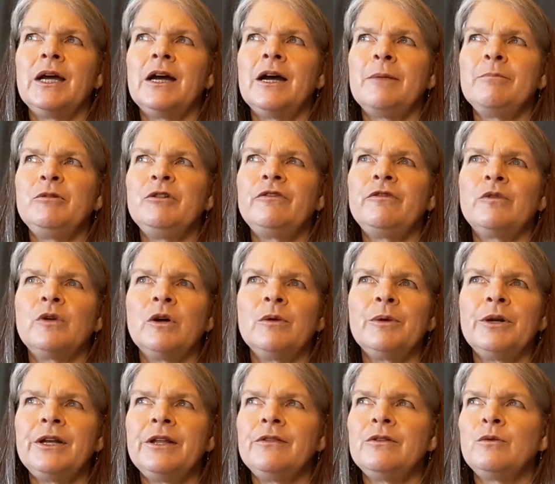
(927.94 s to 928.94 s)
move
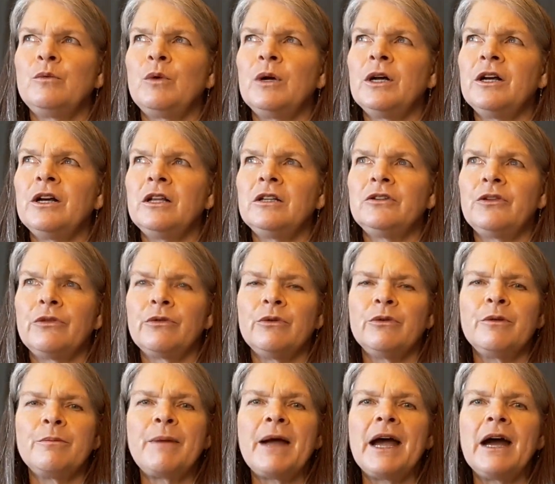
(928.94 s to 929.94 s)
forward in the world through
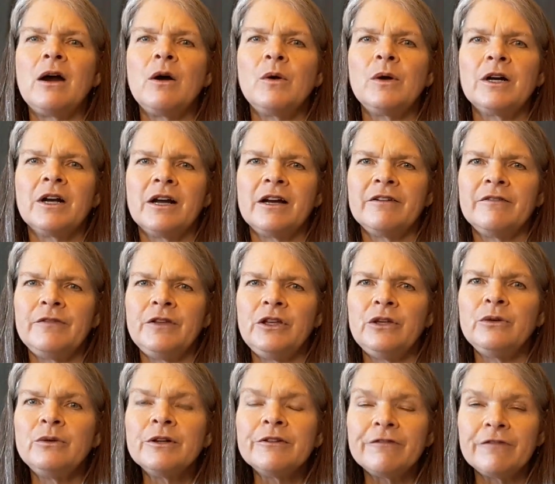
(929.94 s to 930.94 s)
the power of
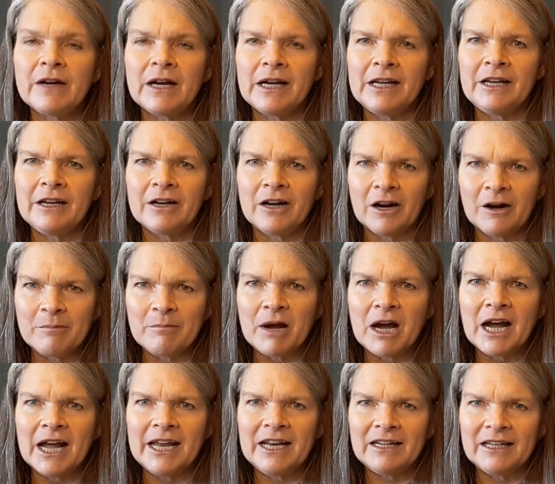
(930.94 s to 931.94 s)
unifying our
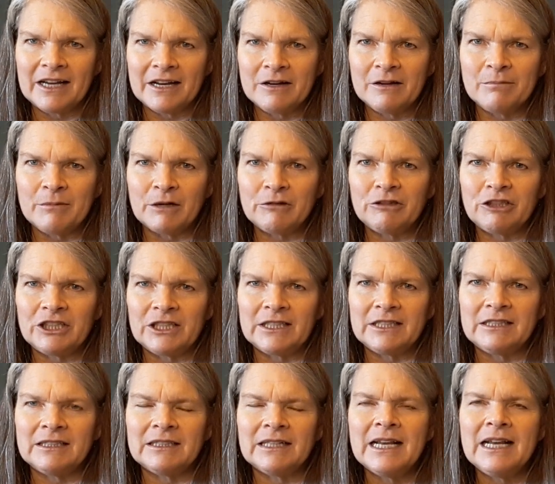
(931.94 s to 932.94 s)
mind and
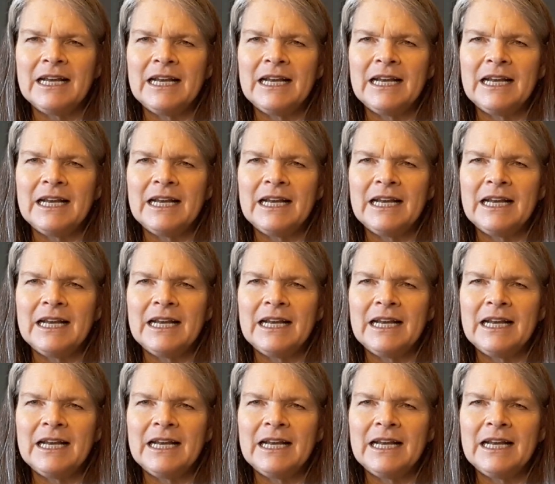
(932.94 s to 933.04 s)
emotions.